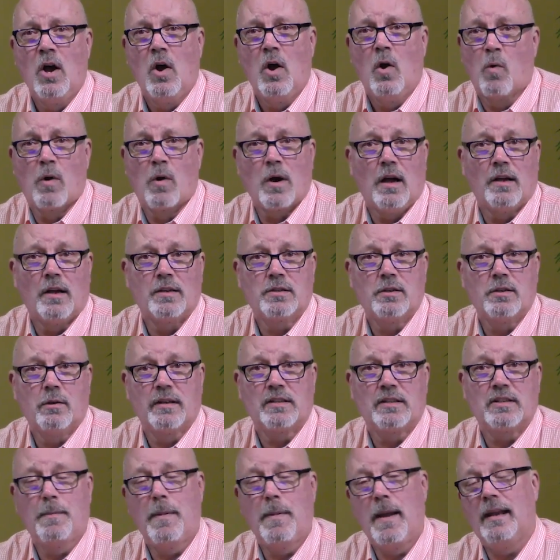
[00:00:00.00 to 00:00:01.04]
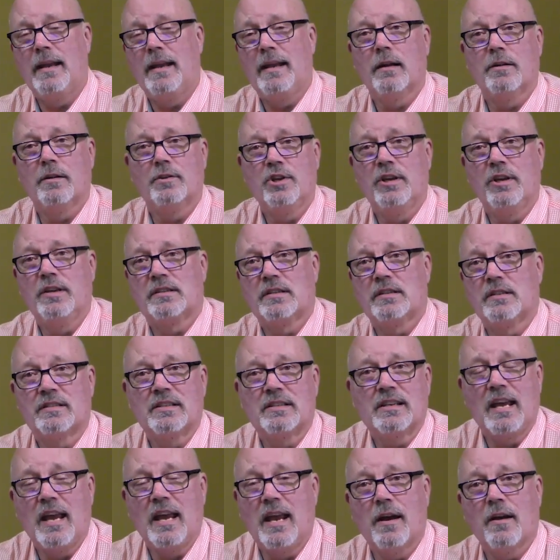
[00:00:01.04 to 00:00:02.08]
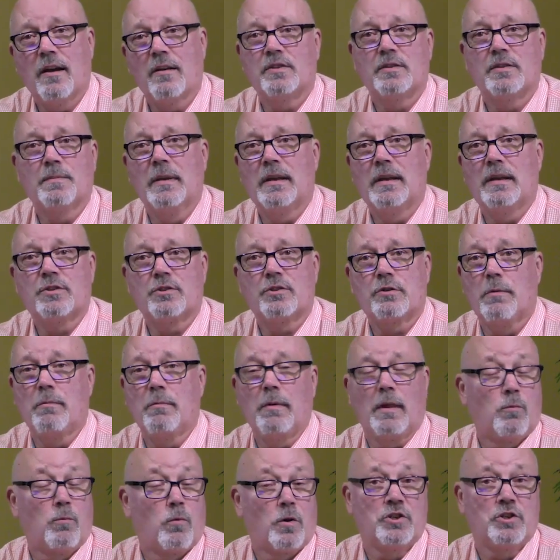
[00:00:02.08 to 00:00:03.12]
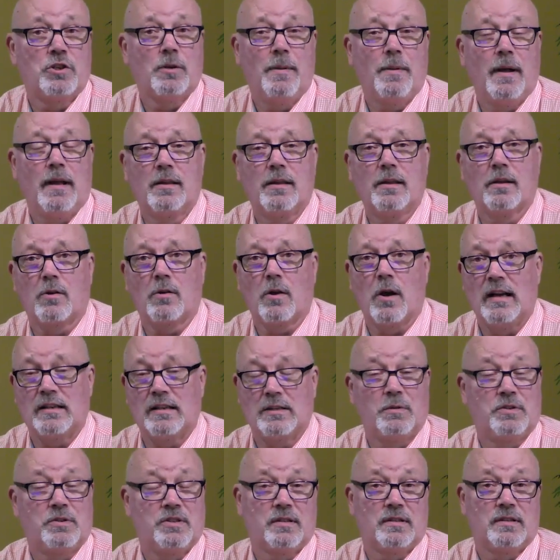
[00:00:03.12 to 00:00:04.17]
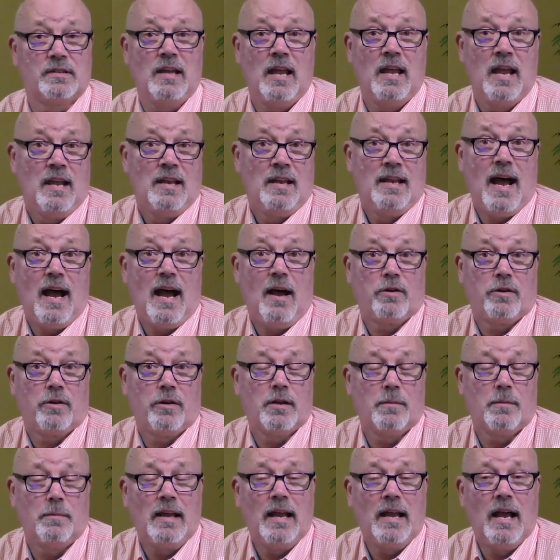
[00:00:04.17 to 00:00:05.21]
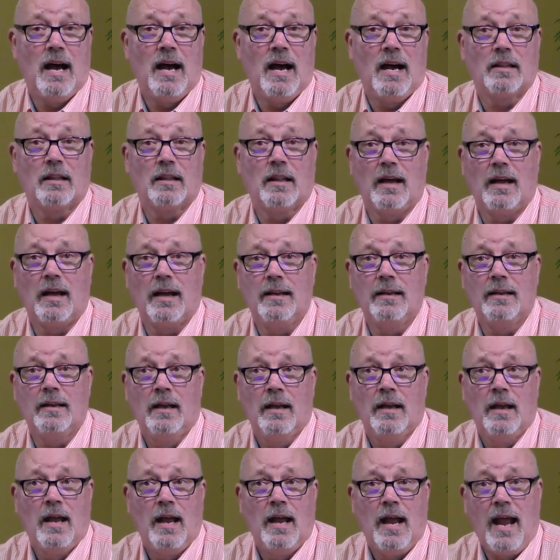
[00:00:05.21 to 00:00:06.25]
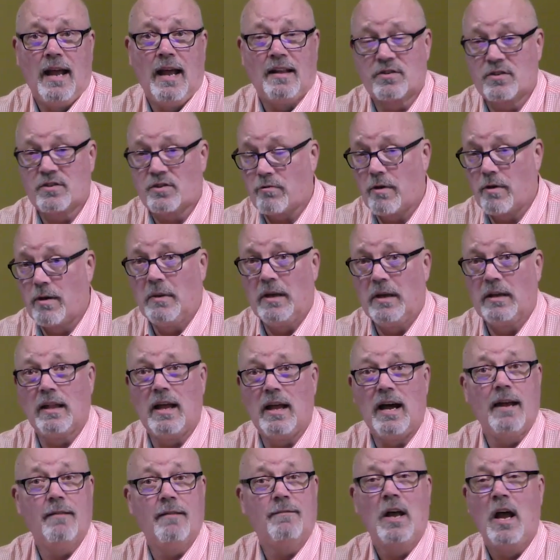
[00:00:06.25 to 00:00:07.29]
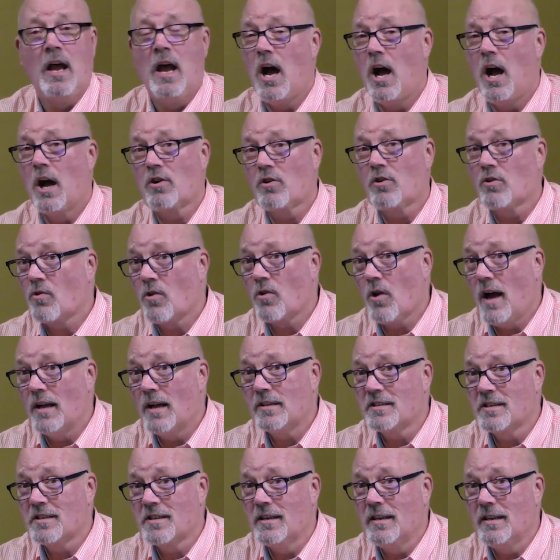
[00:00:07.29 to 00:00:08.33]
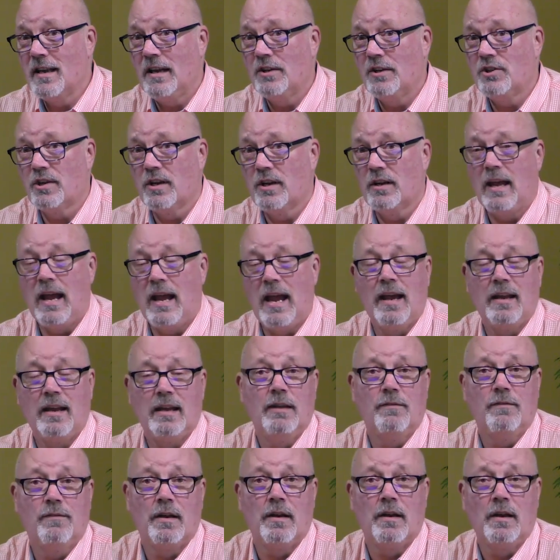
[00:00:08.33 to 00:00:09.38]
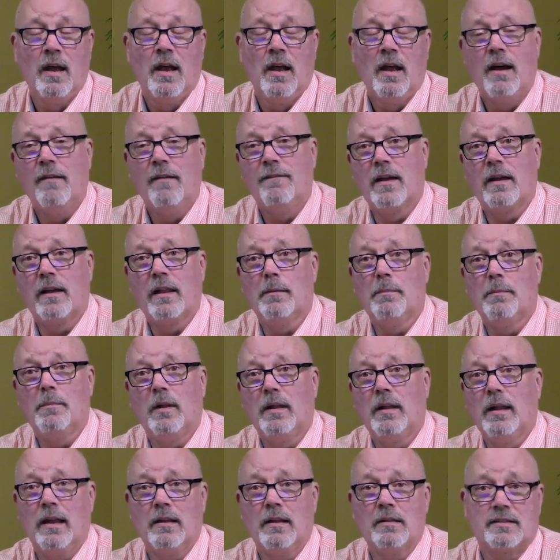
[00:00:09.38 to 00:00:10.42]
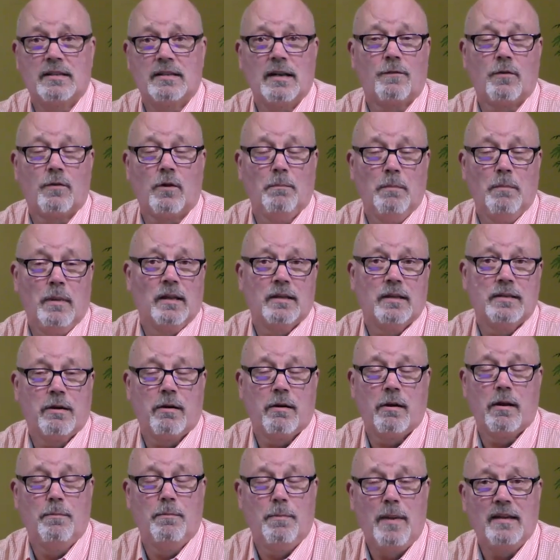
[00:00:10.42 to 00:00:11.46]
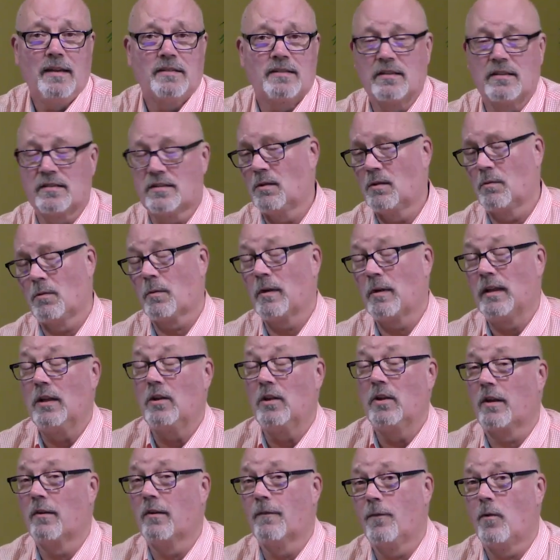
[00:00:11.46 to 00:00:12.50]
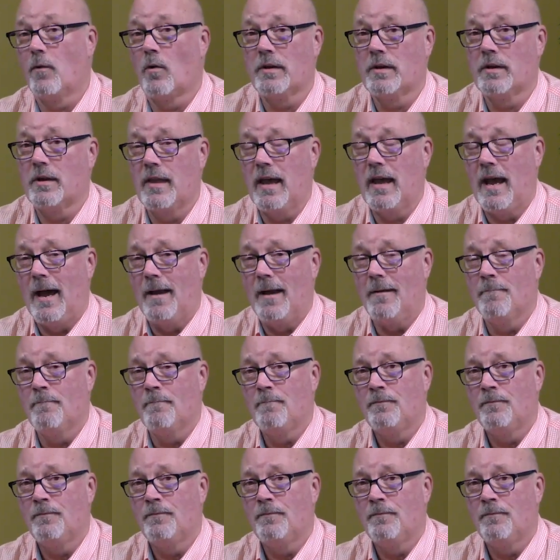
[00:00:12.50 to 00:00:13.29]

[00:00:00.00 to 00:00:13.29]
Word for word: We're also expanding our Jesus Cares ministry with Worship at the Cross, which is now going to be online and streaming live across the nation and even available in several military bases. So we're really looking forward to that.